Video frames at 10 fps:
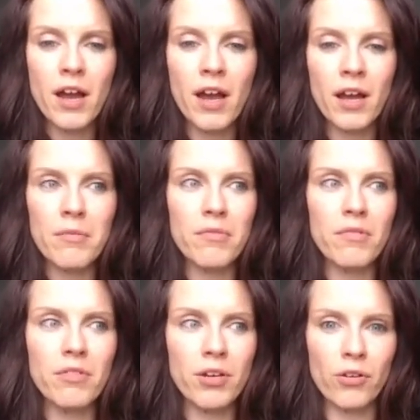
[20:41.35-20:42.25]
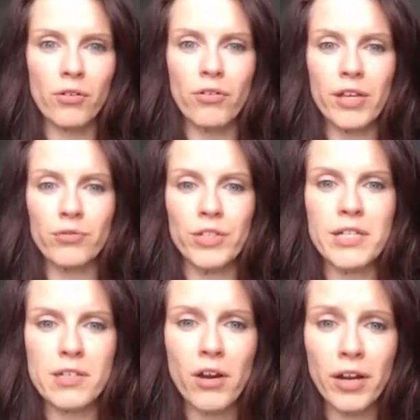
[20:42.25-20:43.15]
um, the girl that
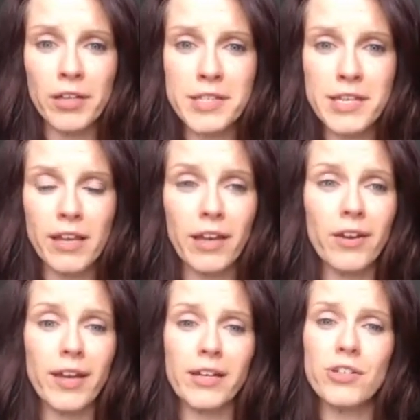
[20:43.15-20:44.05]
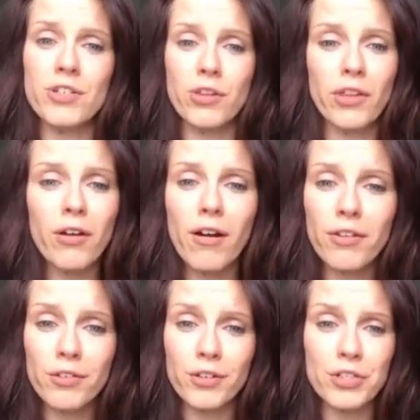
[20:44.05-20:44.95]
reads hearts and i connected to the
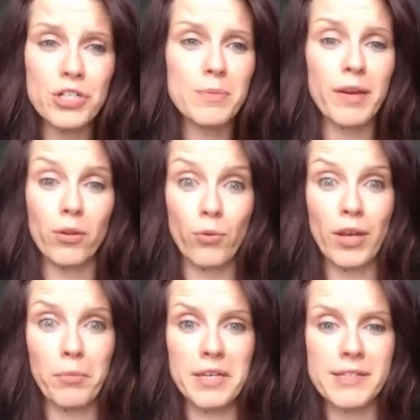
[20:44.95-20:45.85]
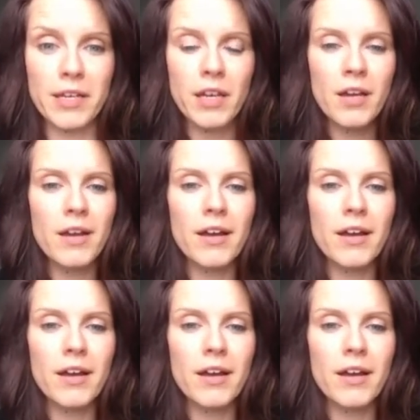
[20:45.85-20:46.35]
author and she's by the way amazing